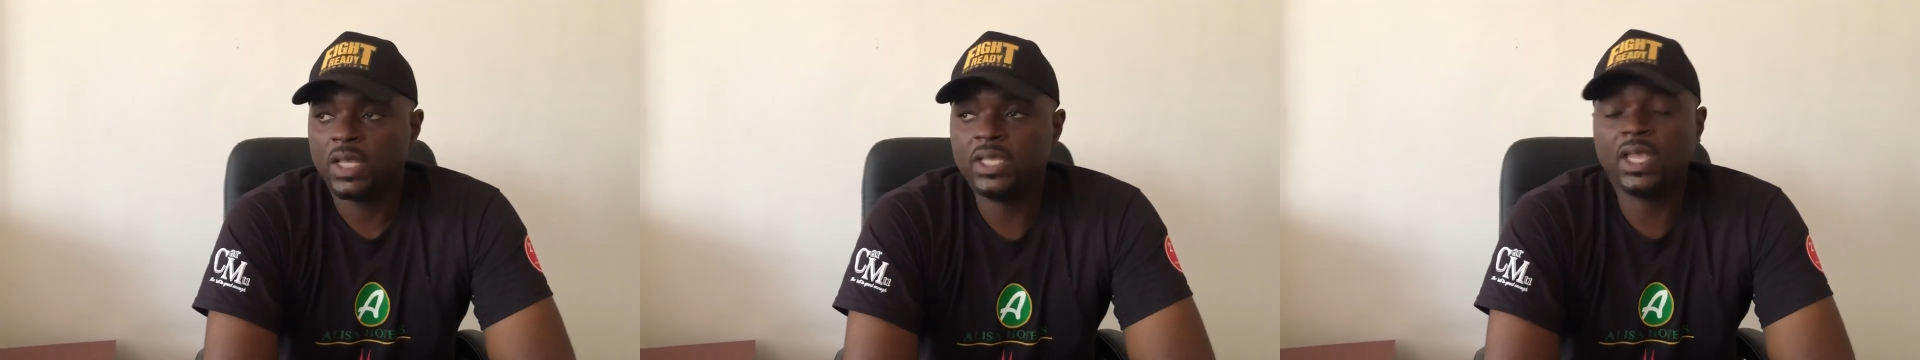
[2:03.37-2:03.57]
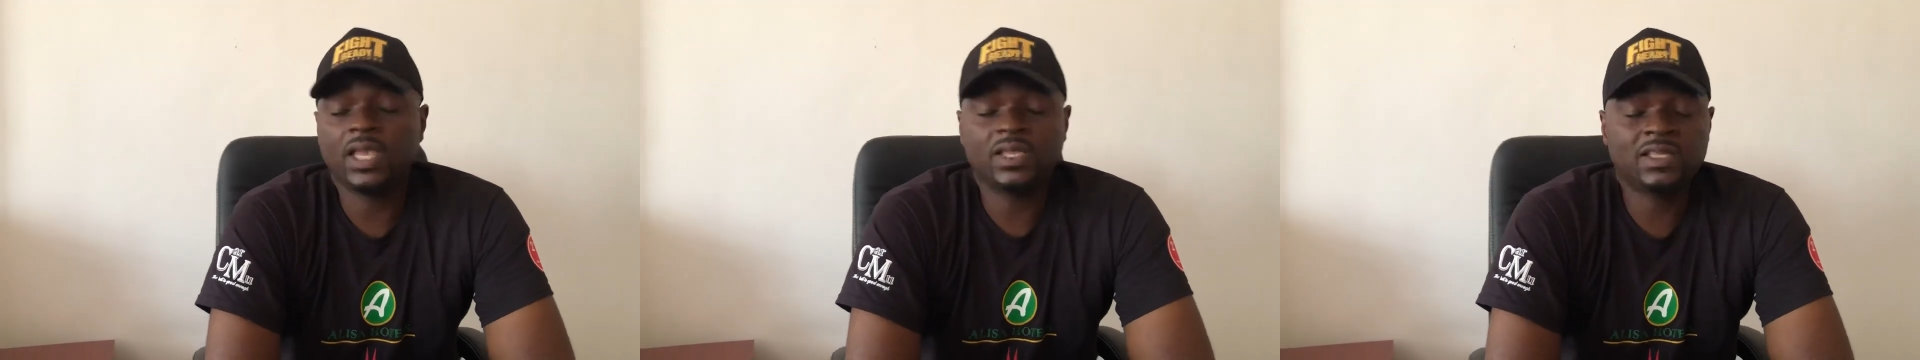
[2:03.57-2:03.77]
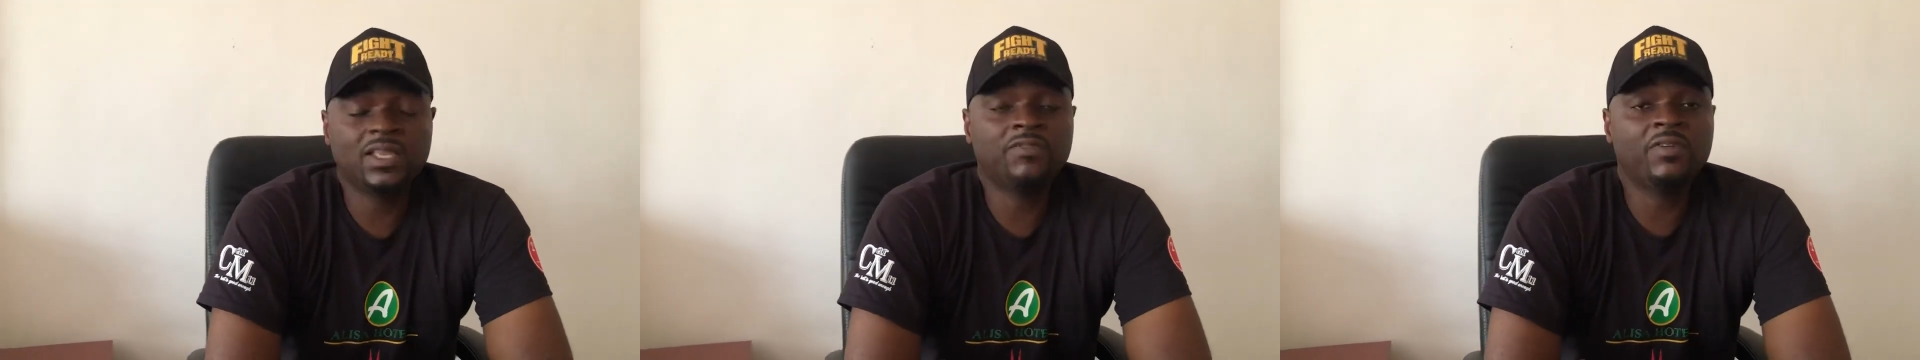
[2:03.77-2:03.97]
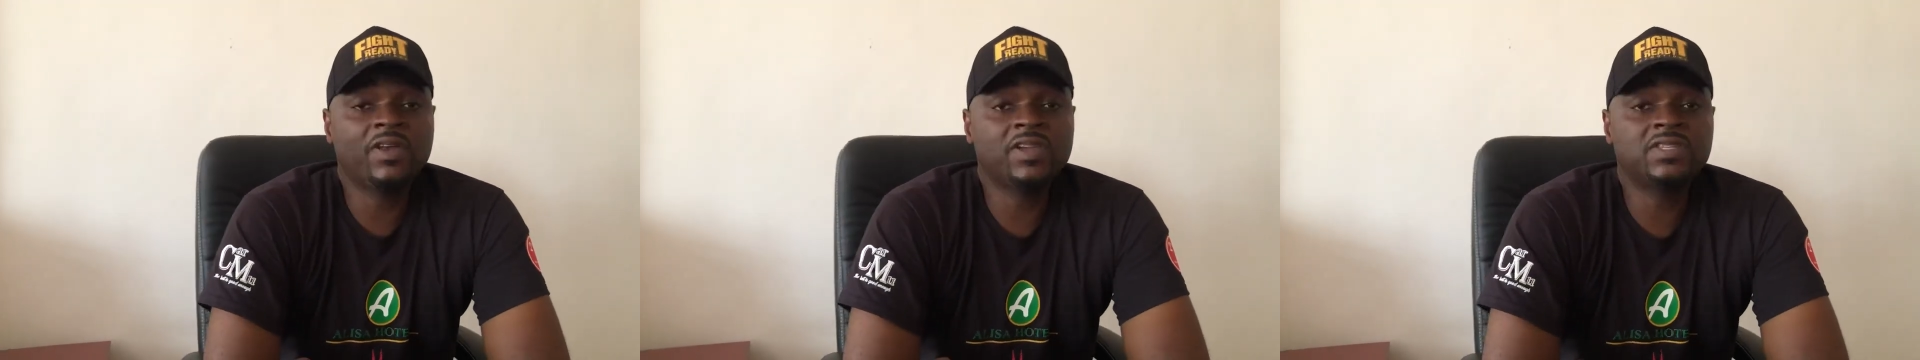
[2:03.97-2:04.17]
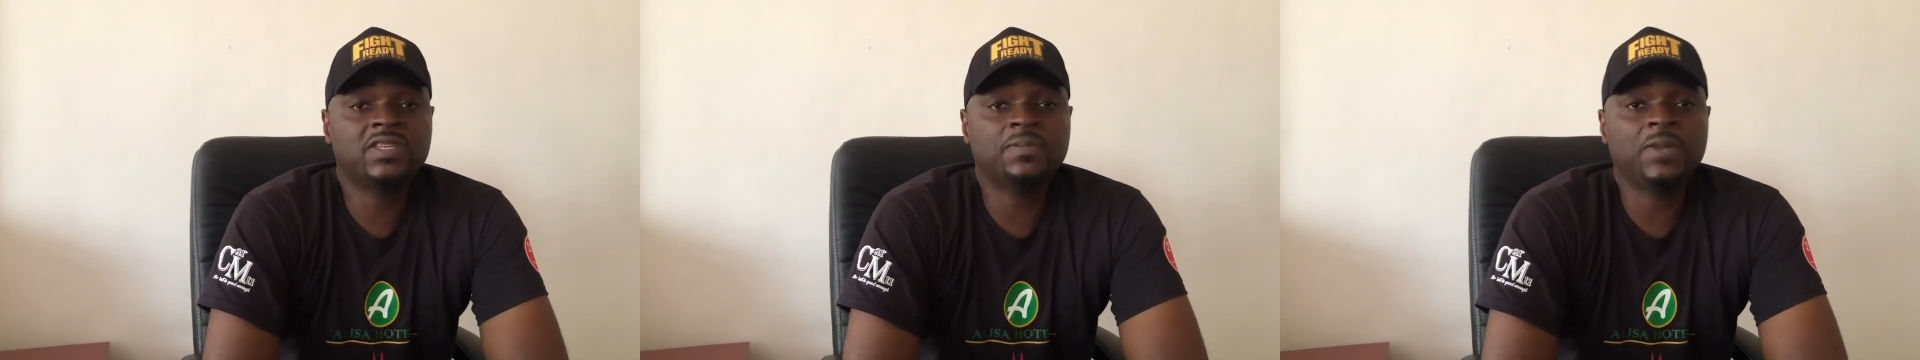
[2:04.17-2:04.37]
Yeah, they're
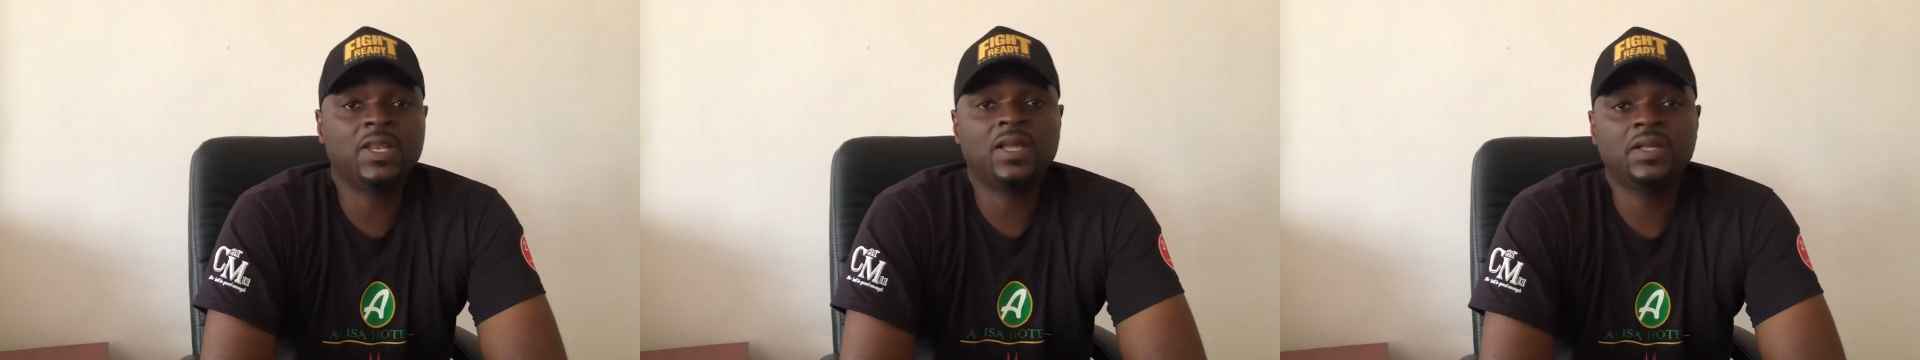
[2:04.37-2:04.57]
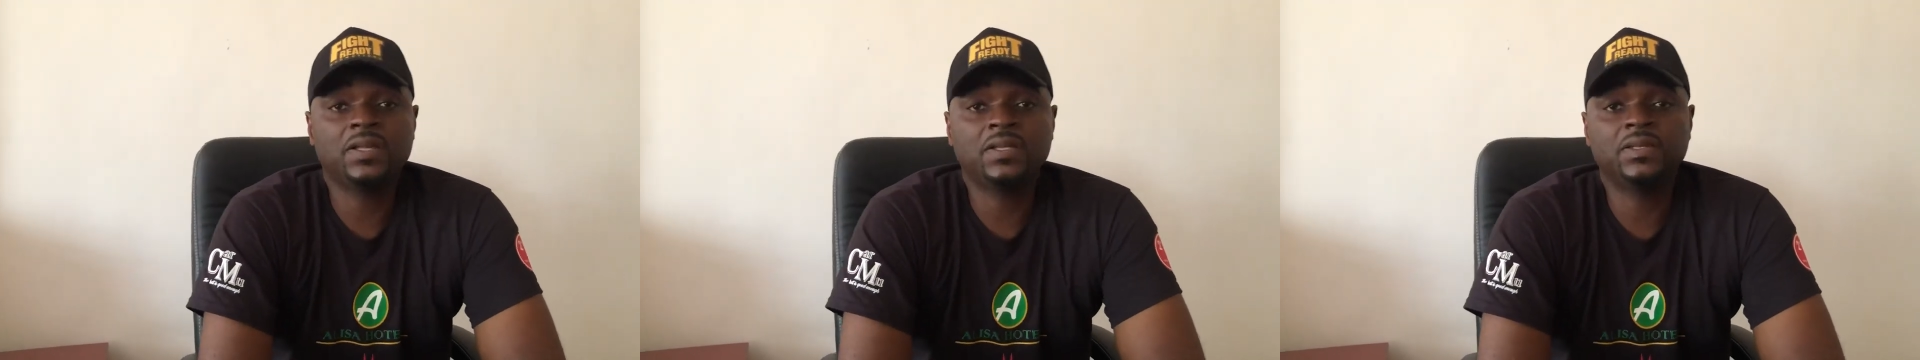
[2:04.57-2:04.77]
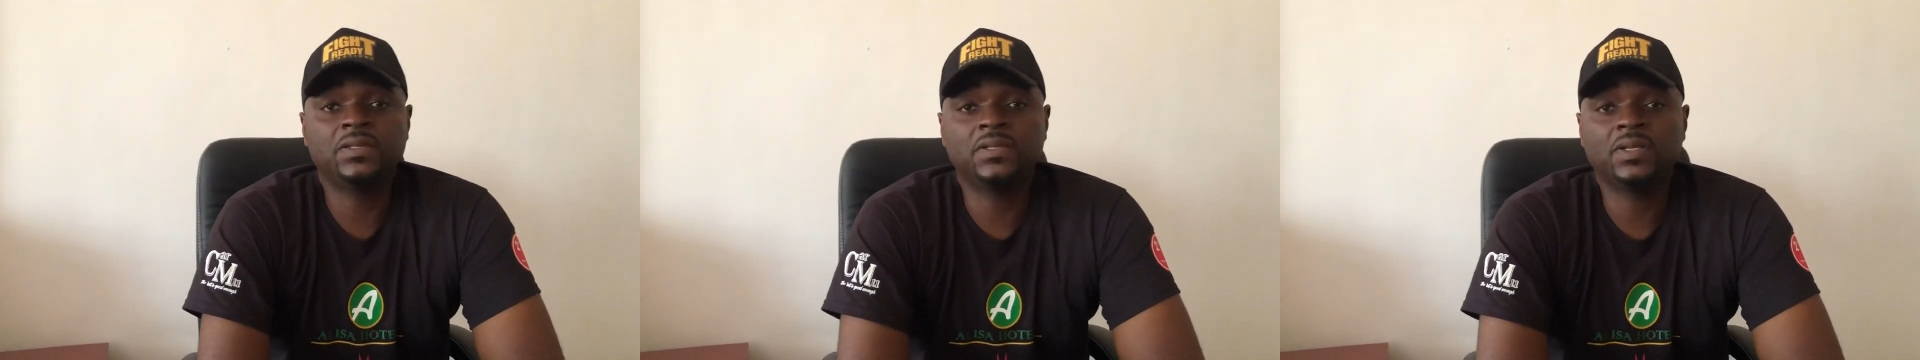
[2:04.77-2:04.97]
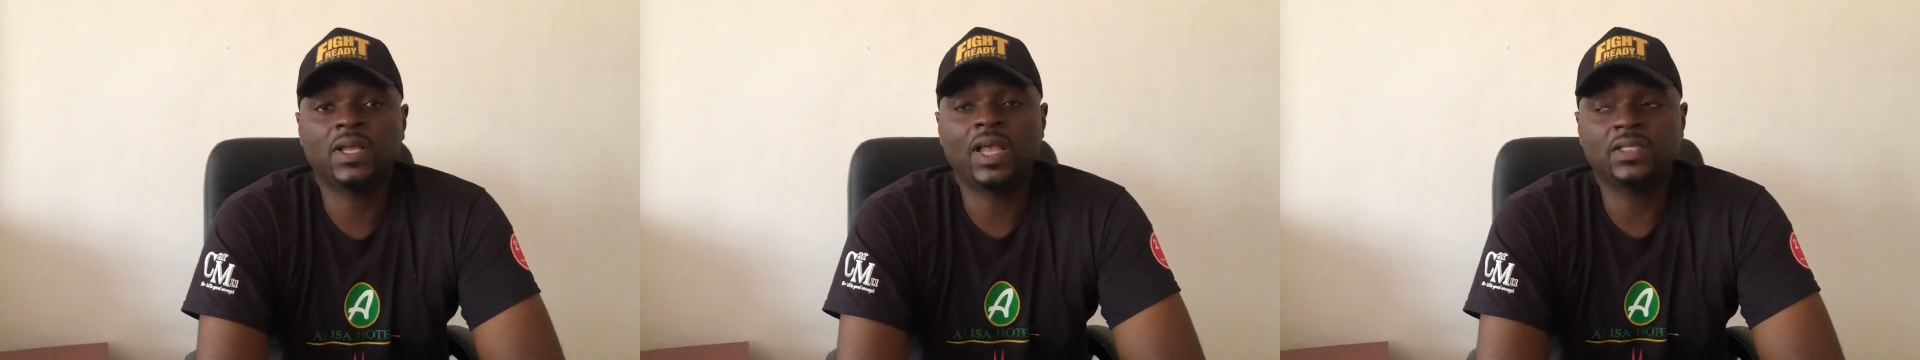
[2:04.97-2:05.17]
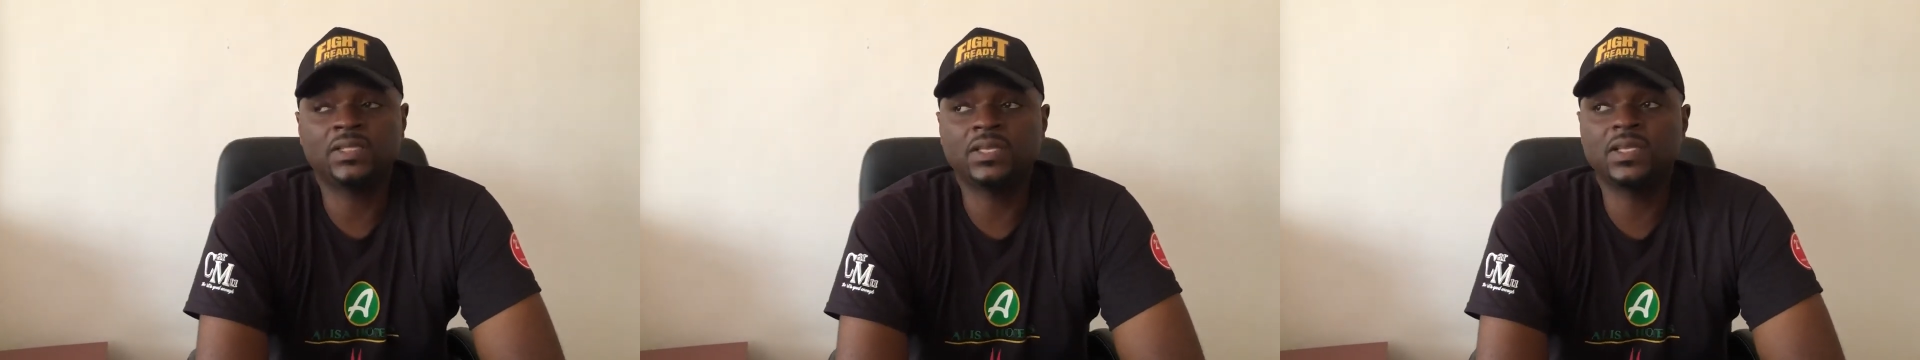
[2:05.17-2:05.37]
very similar.
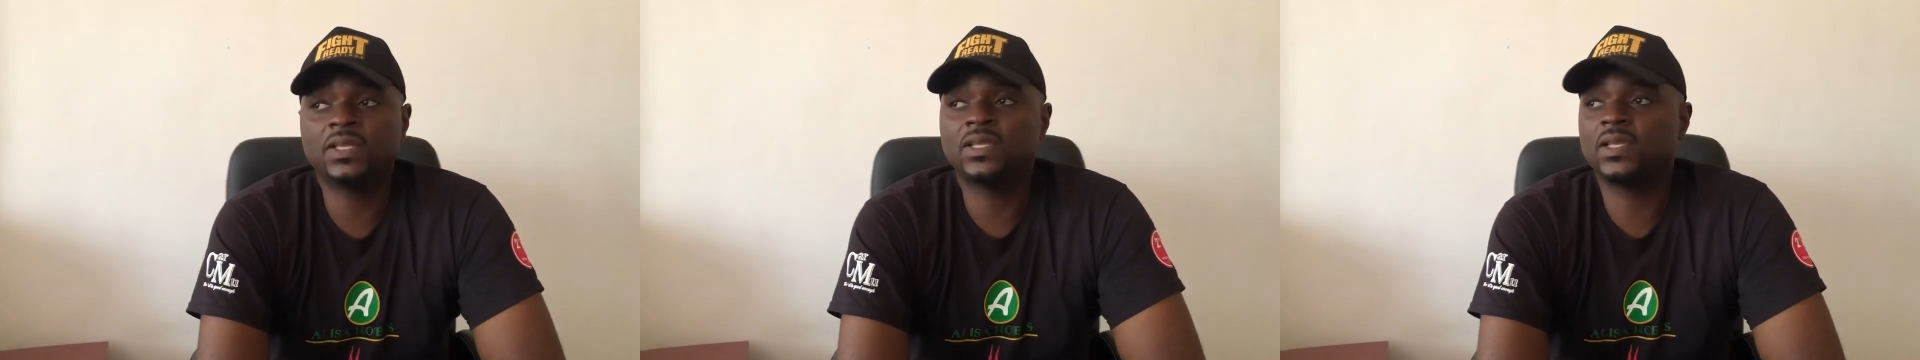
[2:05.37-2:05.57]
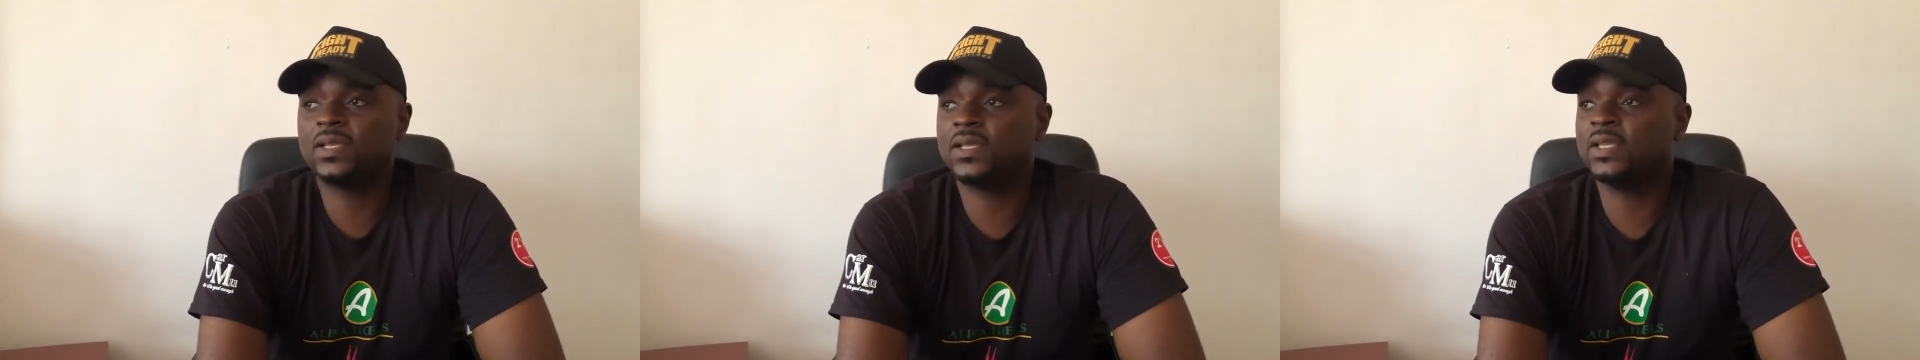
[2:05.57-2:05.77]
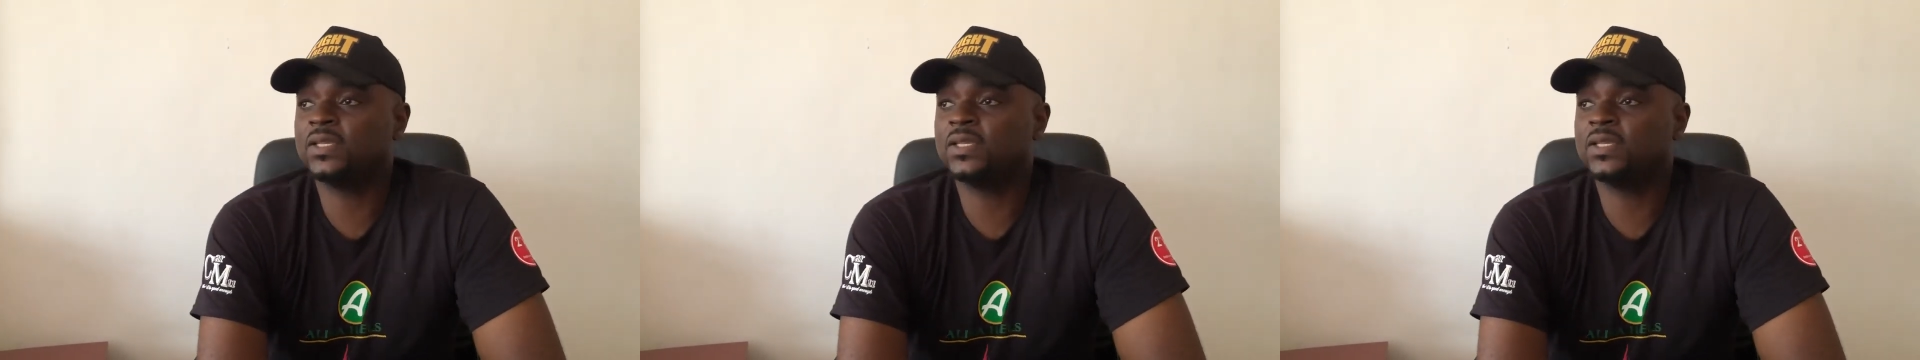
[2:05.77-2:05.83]
I think